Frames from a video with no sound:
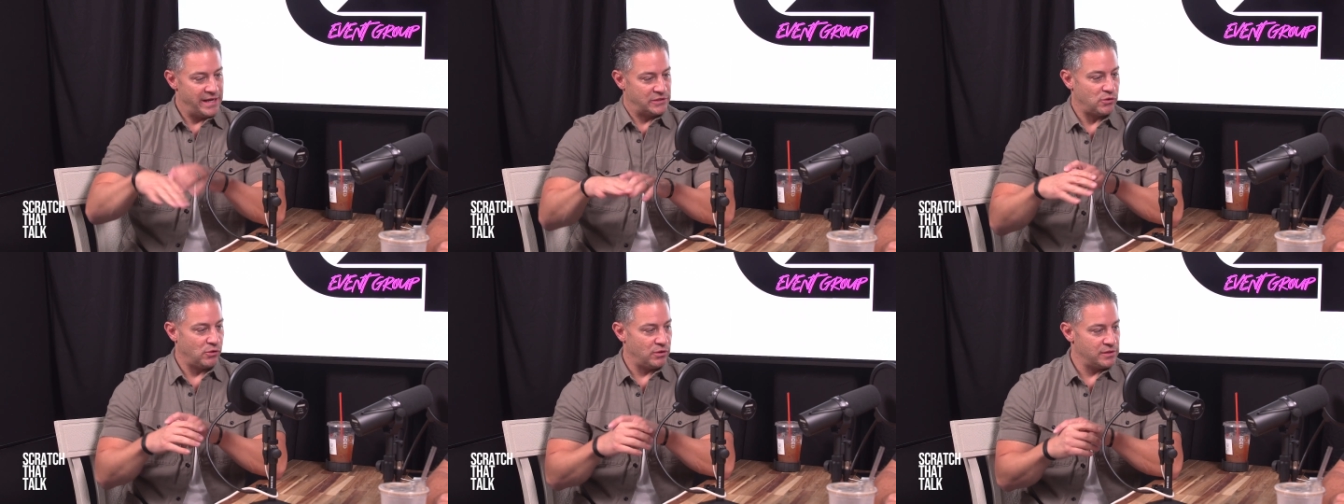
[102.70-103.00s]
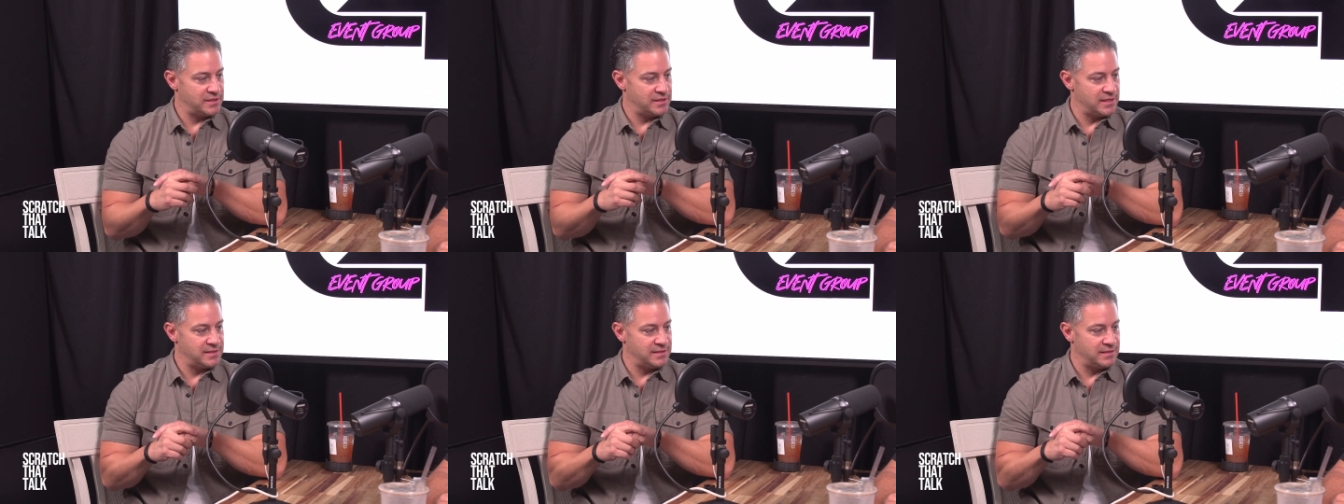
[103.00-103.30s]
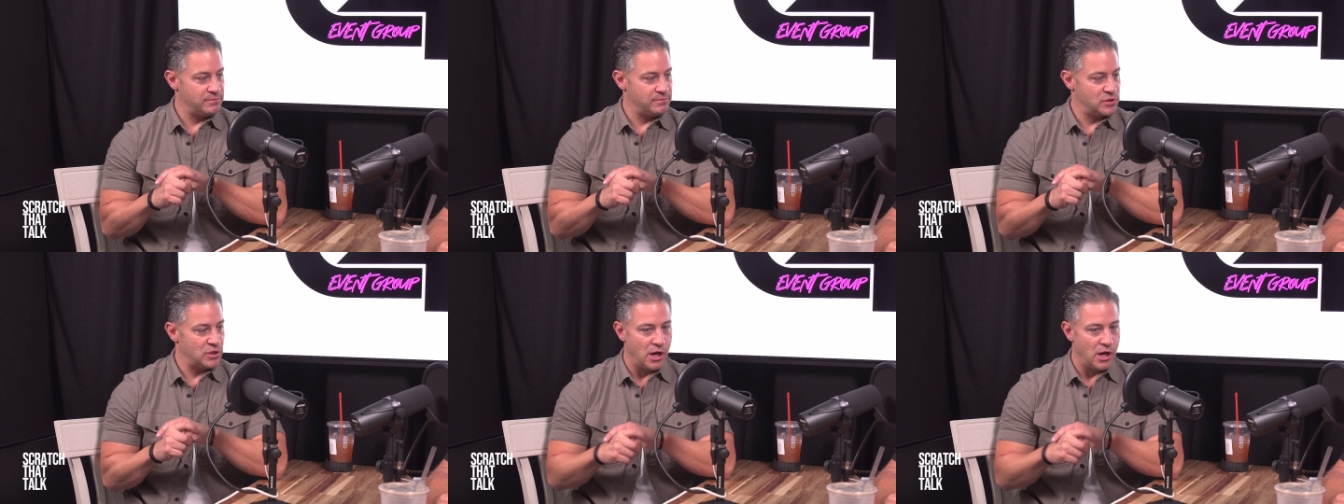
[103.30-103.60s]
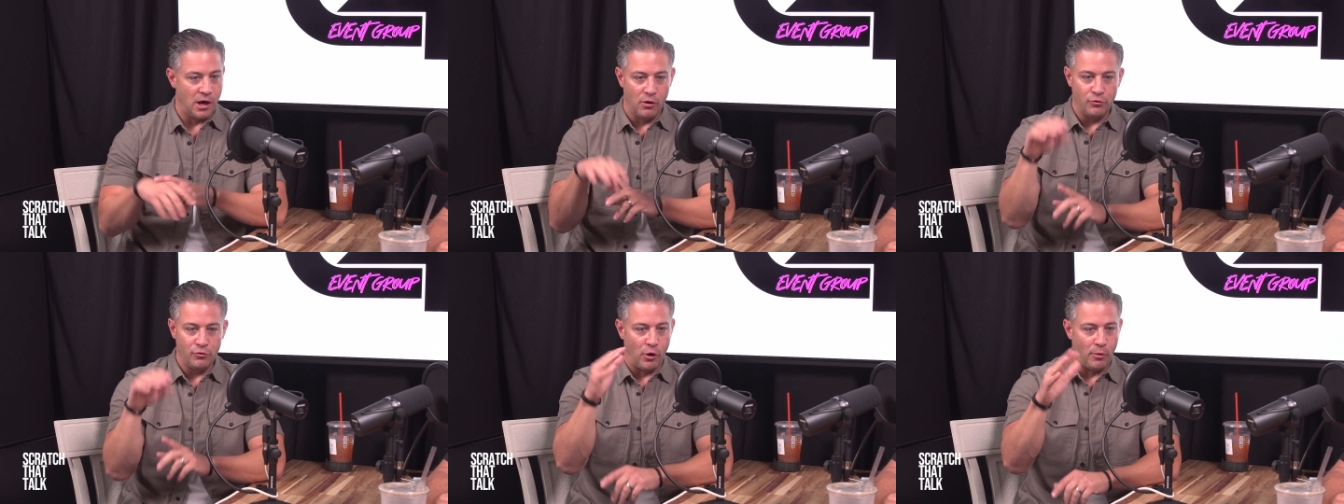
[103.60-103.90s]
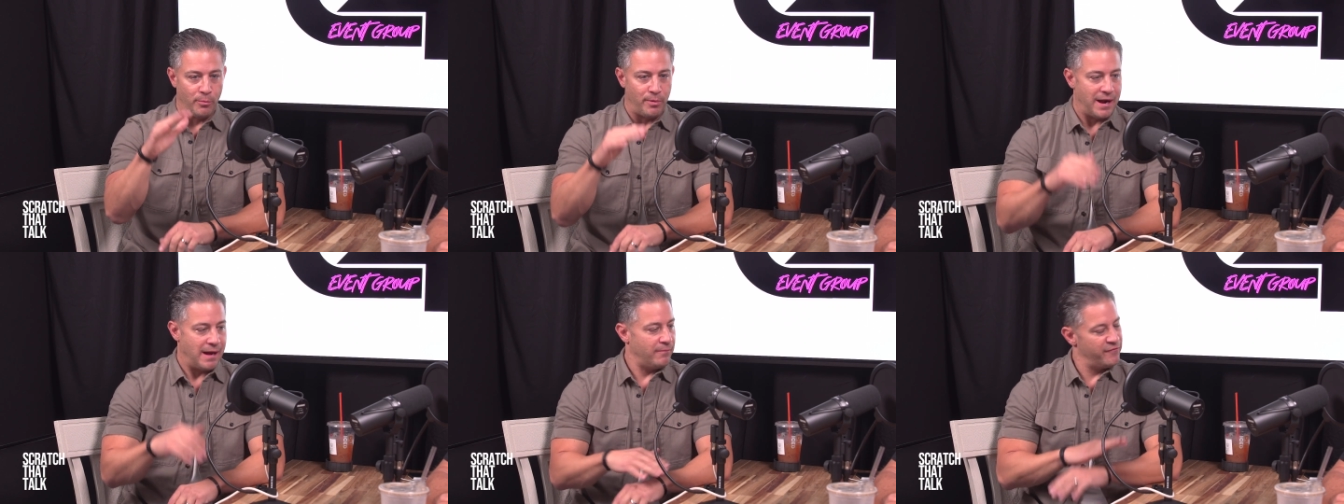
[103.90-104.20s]
all systems go. No
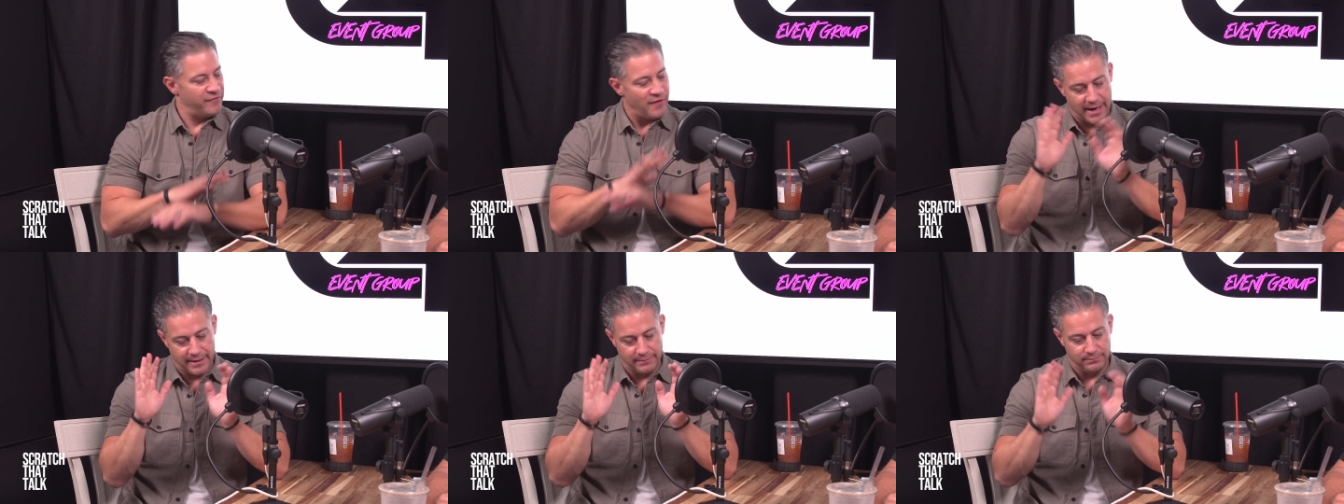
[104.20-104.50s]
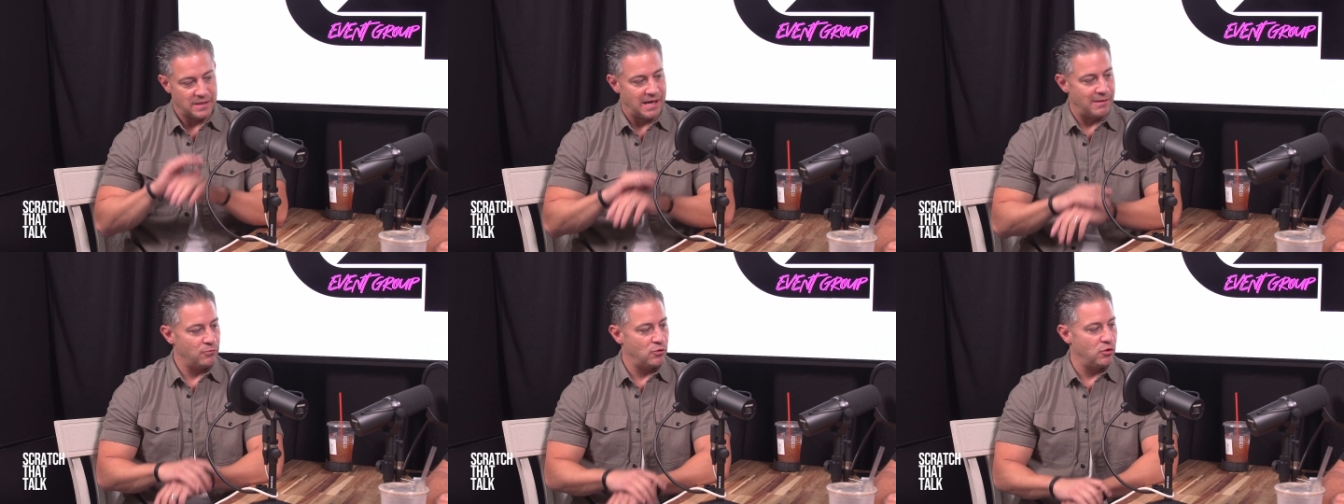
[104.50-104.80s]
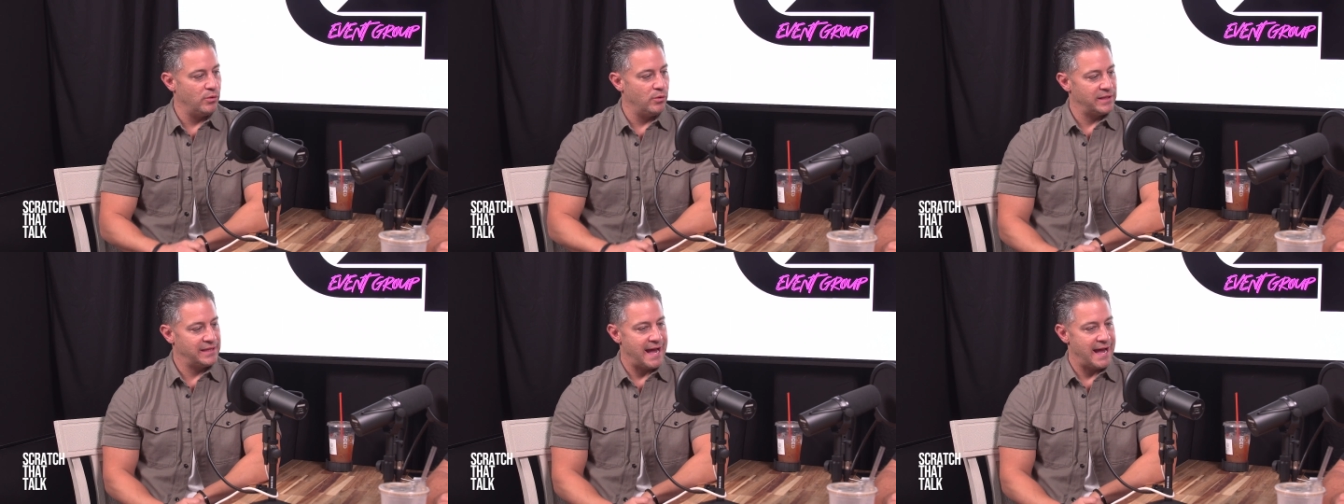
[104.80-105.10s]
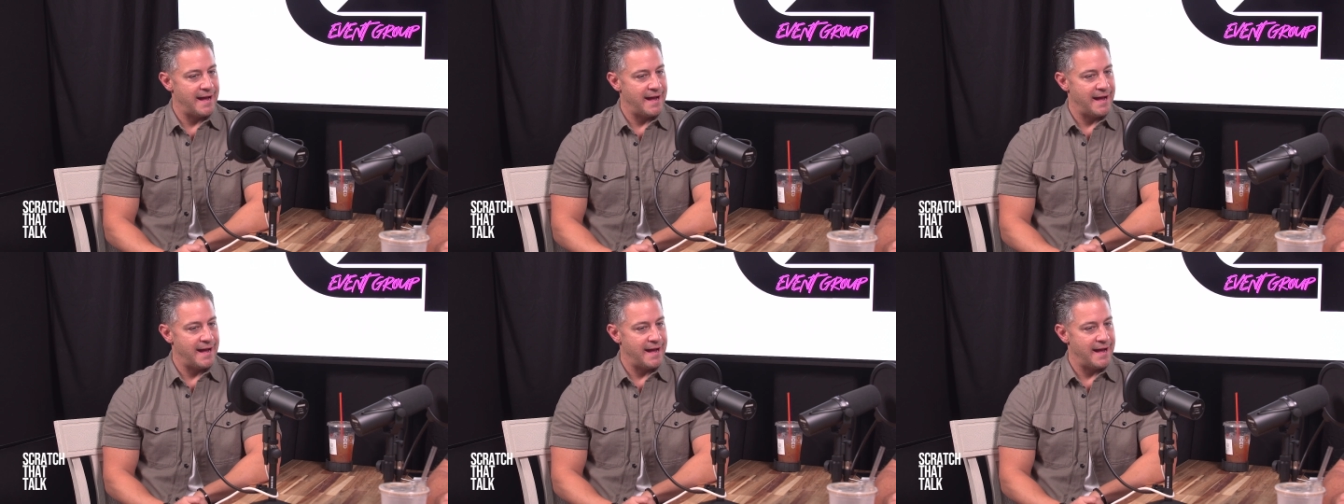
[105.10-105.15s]
problem. Fine. I'm cool with that.